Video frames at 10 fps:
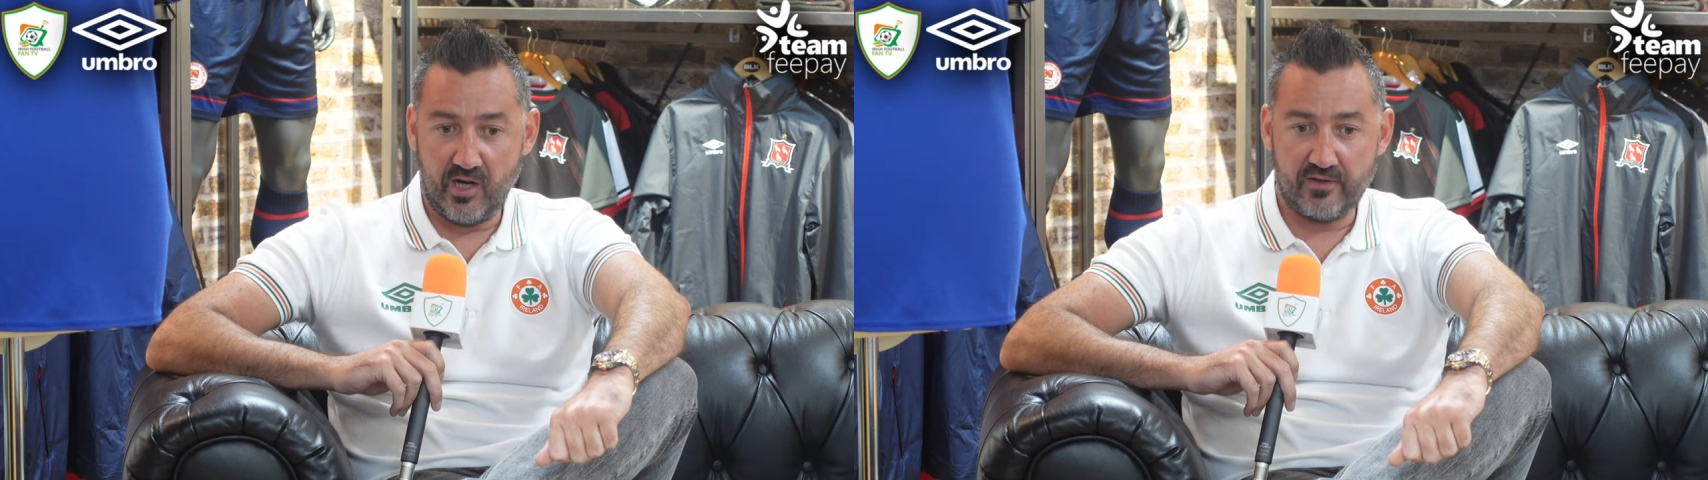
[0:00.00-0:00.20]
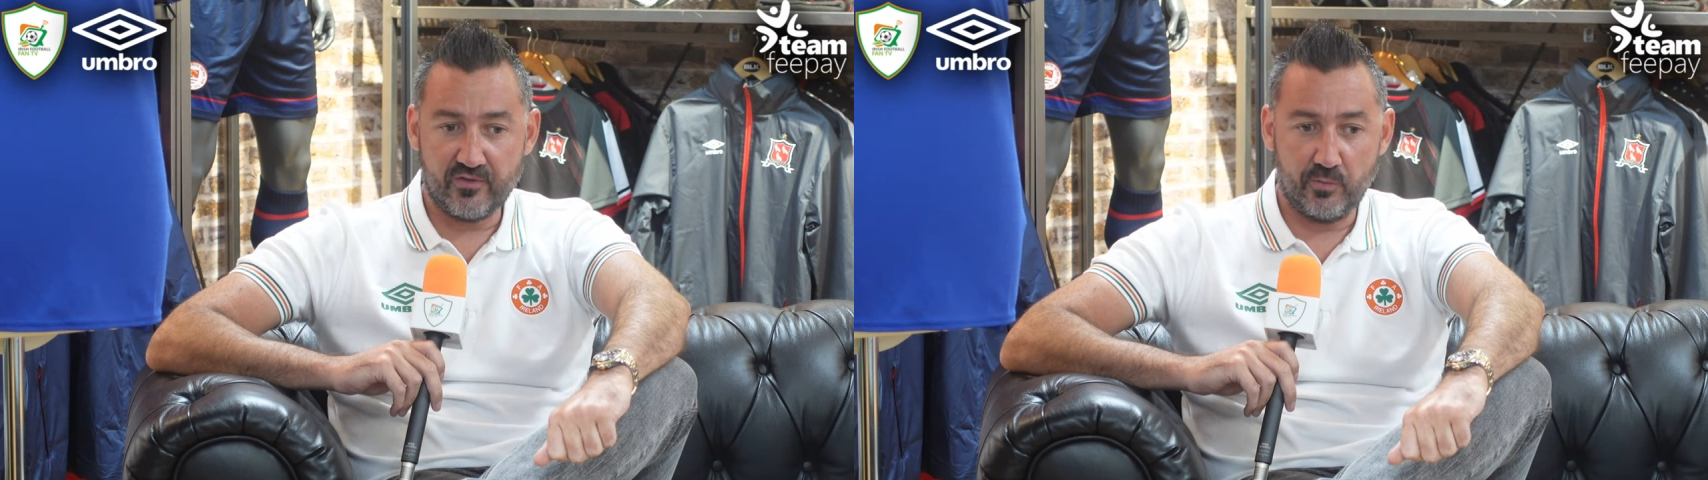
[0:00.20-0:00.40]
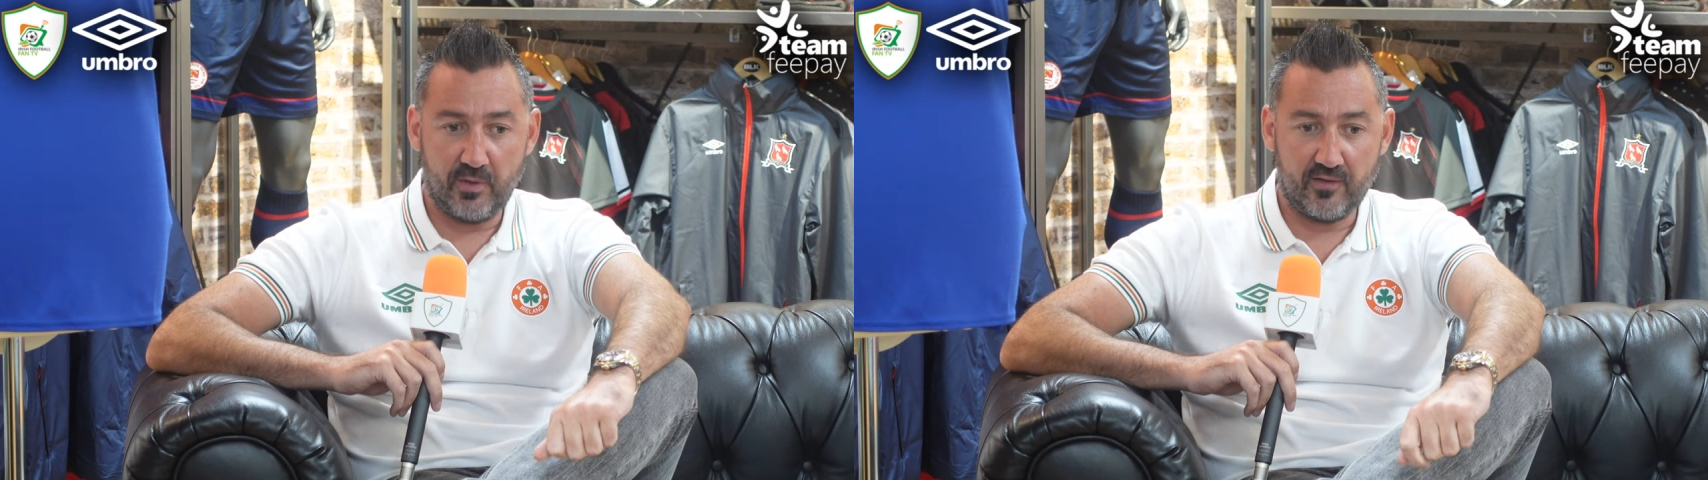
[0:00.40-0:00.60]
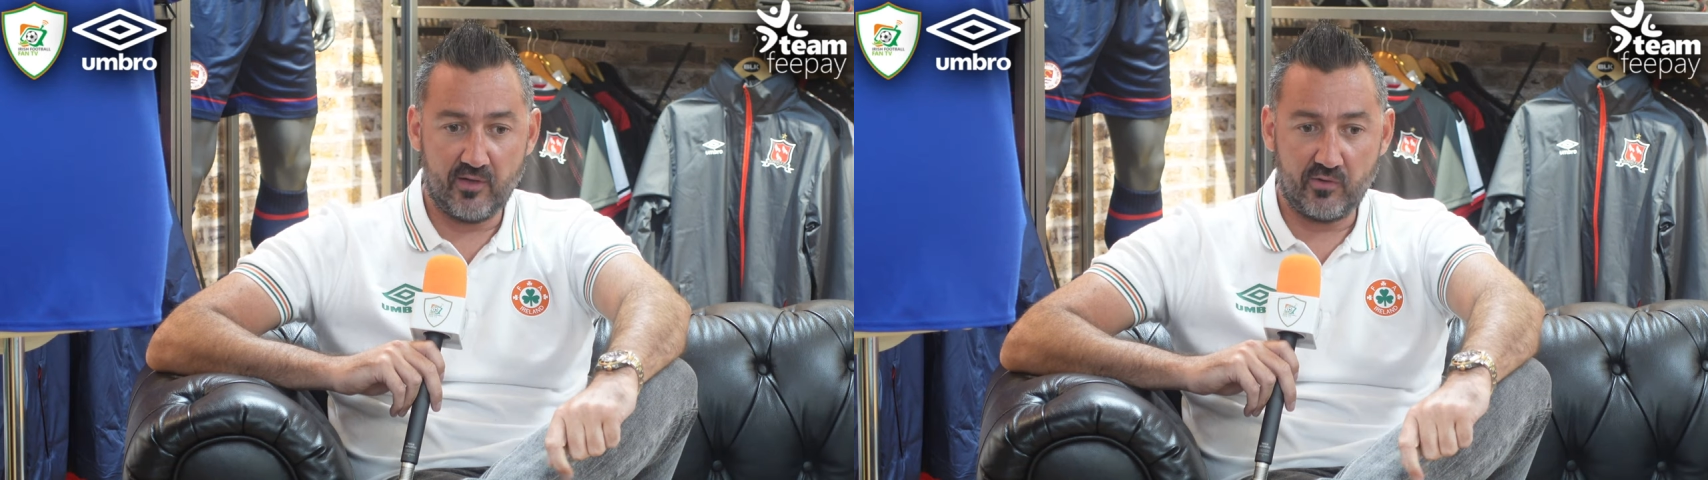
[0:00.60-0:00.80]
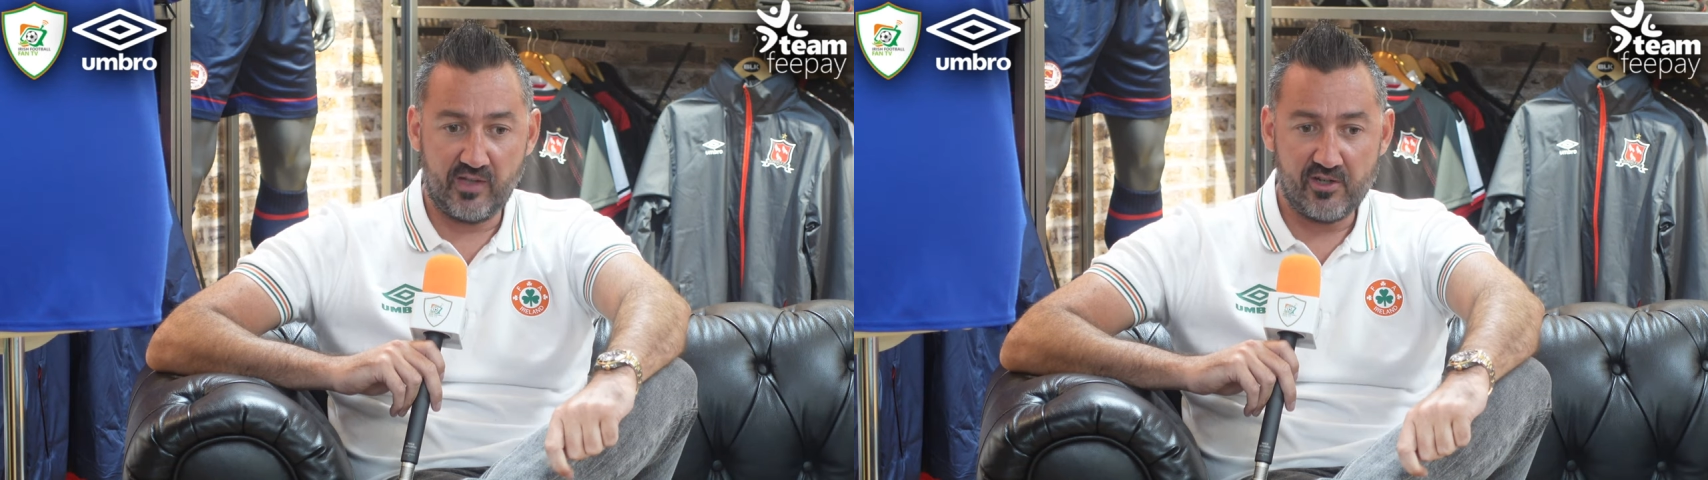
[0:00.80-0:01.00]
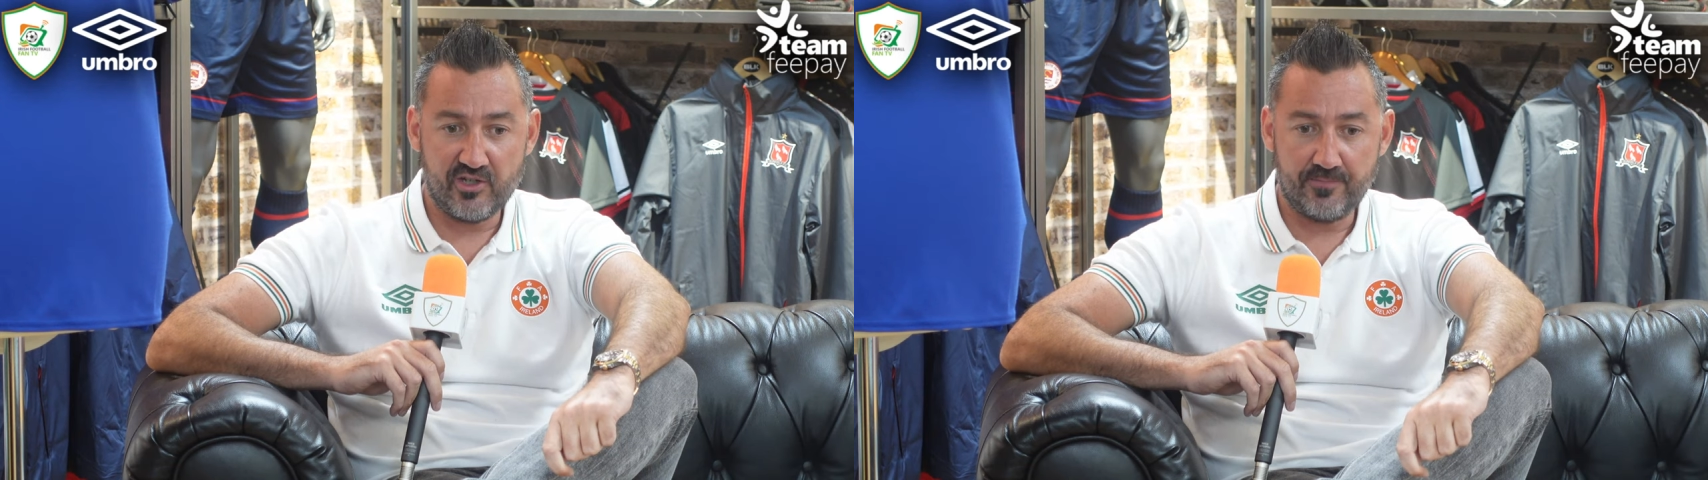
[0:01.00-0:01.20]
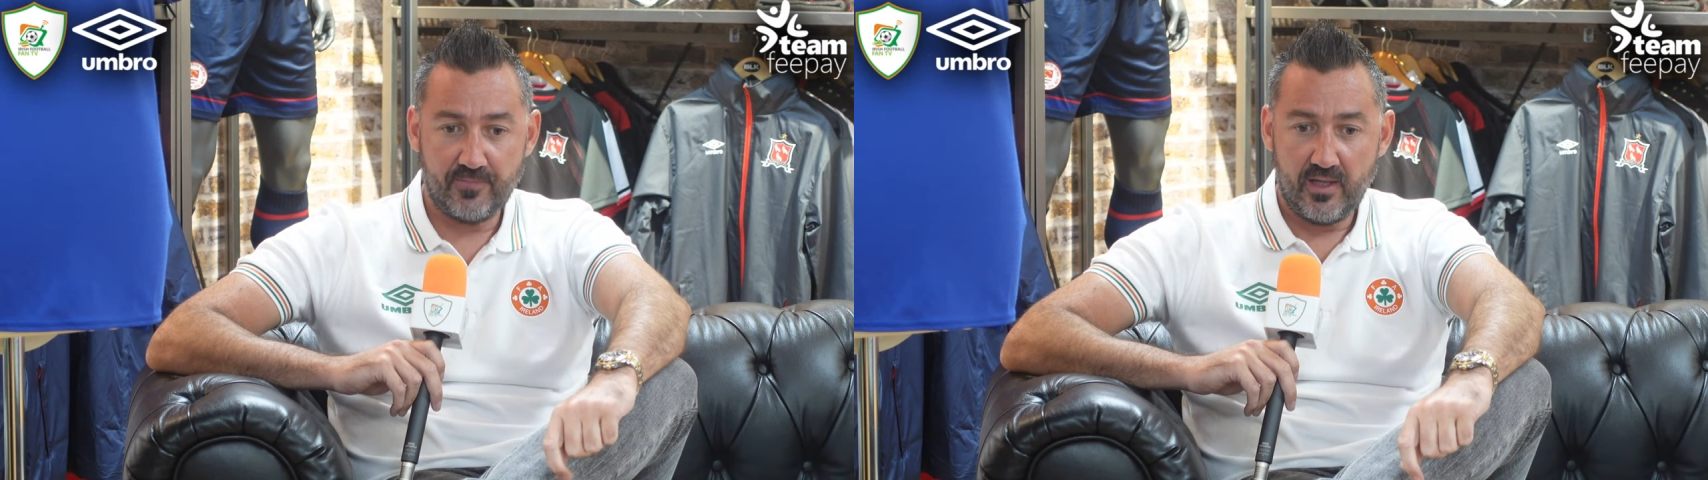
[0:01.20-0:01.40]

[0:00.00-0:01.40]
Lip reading: Irish Football Association,